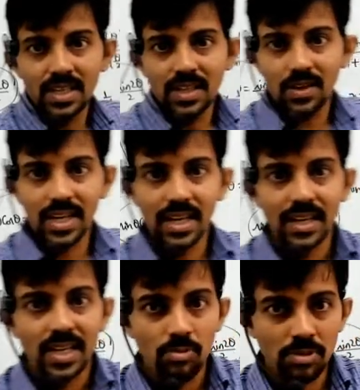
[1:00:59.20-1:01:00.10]

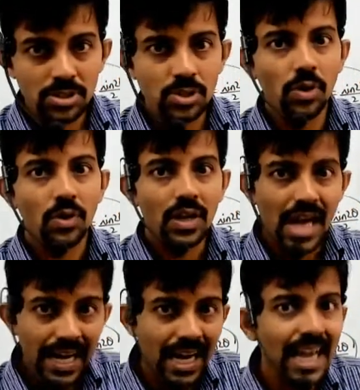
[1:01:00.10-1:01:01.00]
Okay, you must know,
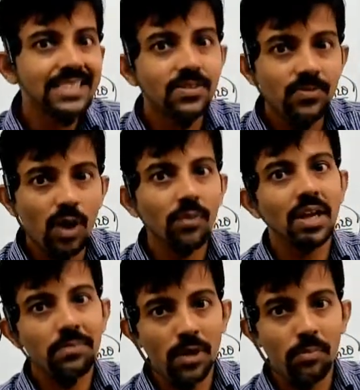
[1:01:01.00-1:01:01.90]
analyze the
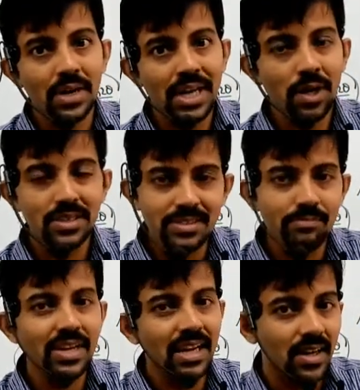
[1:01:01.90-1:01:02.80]
formula properly, not
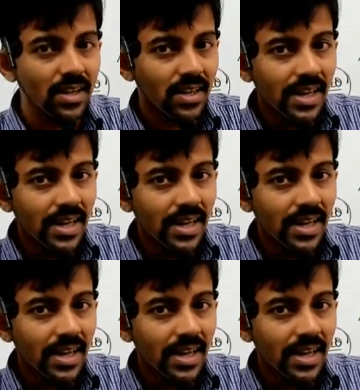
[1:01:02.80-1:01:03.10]
simply learn.